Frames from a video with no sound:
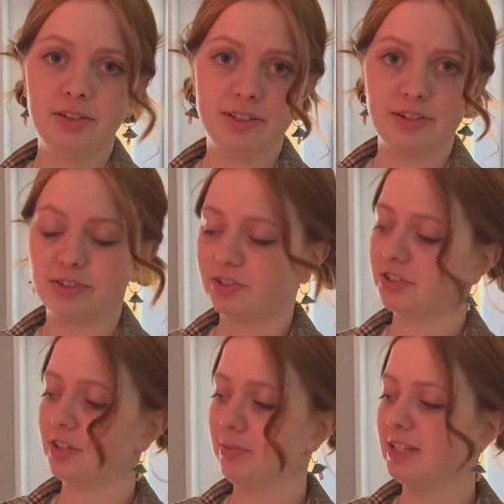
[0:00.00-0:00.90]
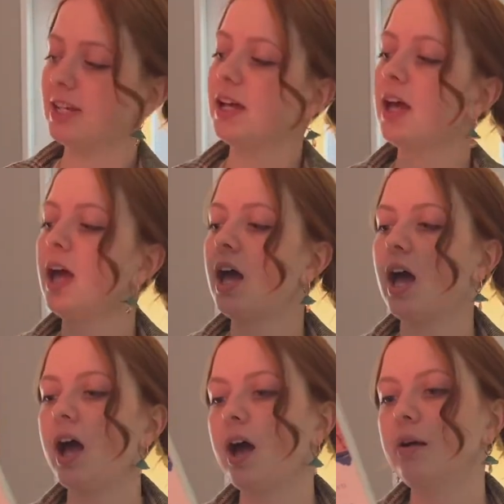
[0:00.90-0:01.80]
is also just amazing.
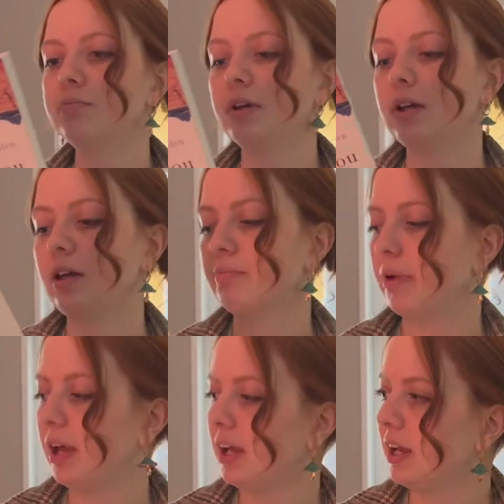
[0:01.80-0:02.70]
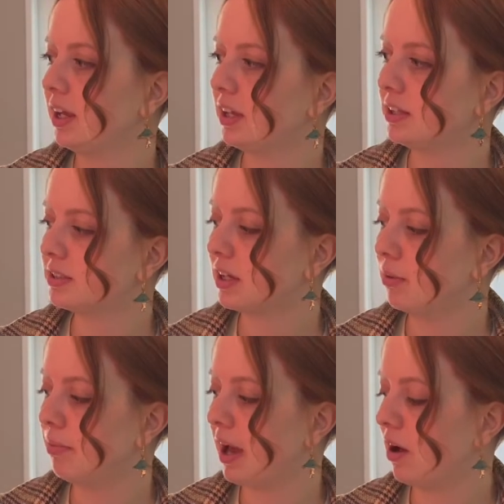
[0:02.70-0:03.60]
But it is
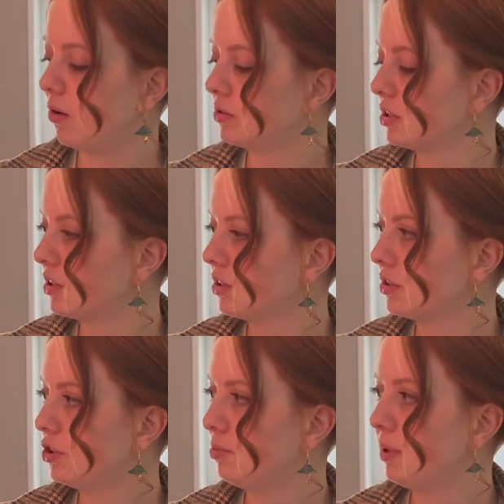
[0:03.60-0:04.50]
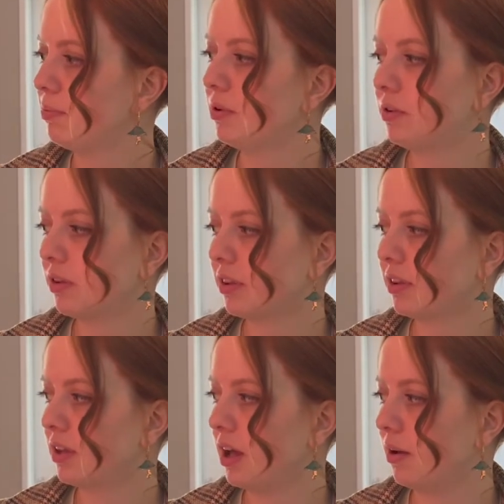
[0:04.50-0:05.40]
about two people
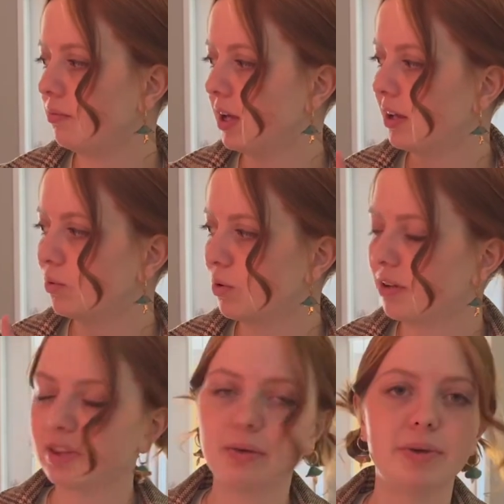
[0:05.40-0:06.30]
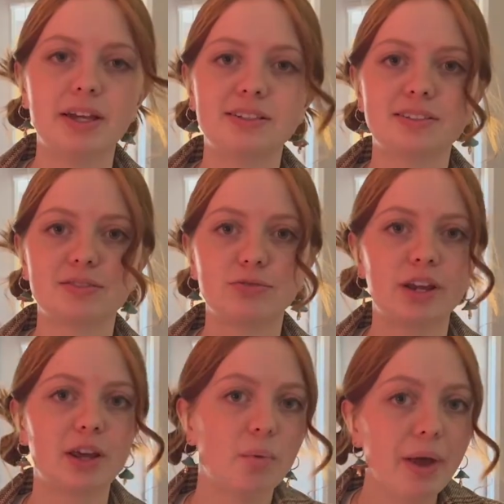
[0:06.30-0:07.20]
and one of them is
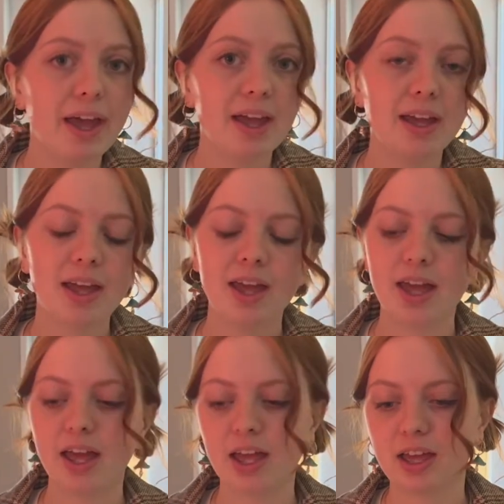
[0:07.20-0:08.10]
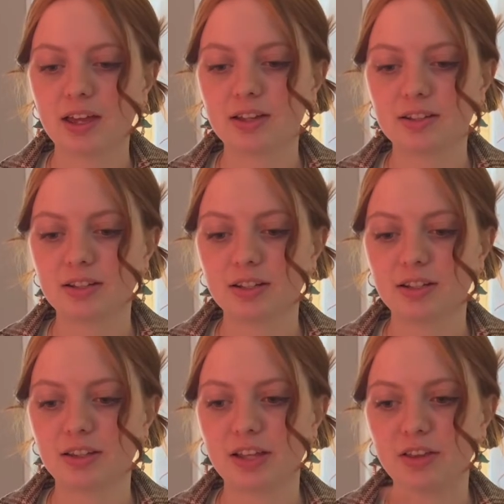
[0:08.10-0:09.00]
running away, and
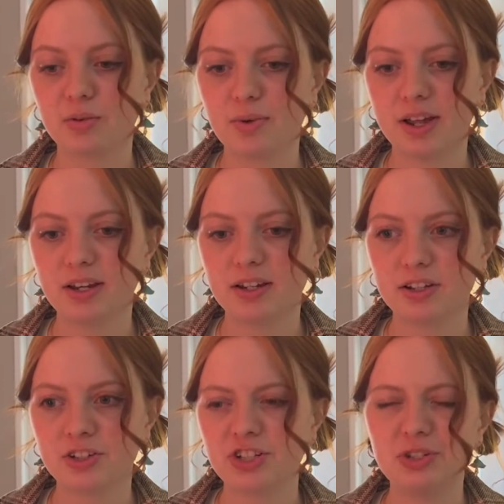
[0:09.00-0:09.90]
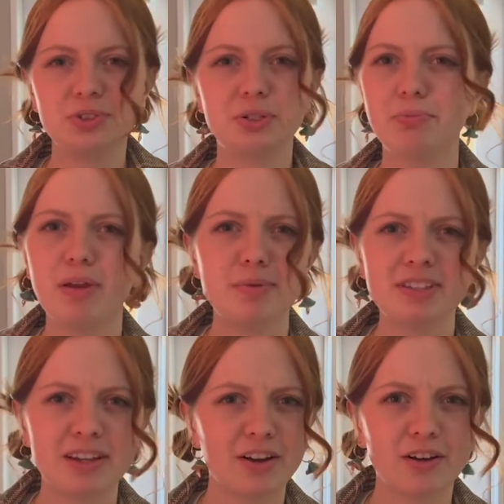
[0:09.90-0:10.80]
the other one, she used to
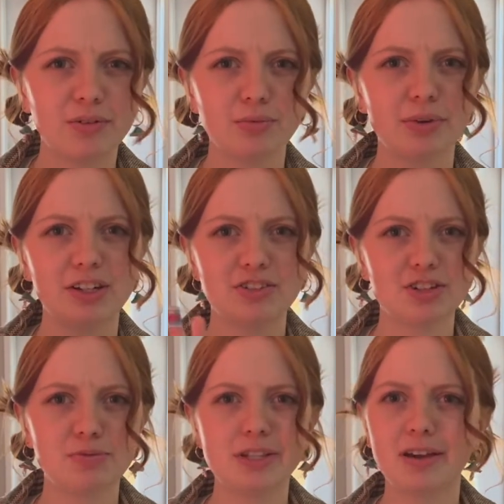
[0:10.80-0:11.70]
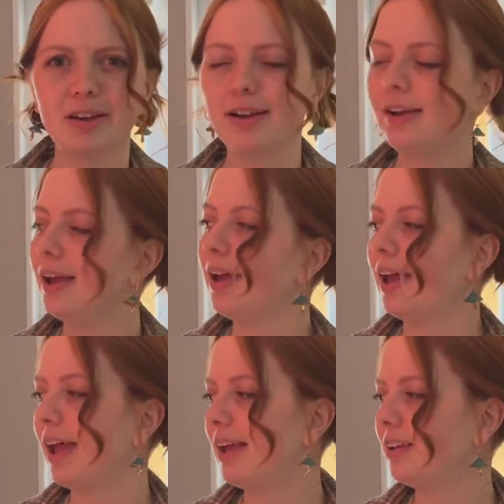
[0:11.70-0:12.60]
babysit her when she was younger,
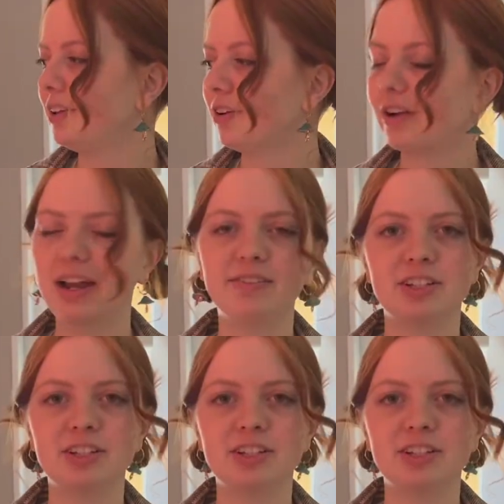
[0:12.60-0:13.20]
and they're kind of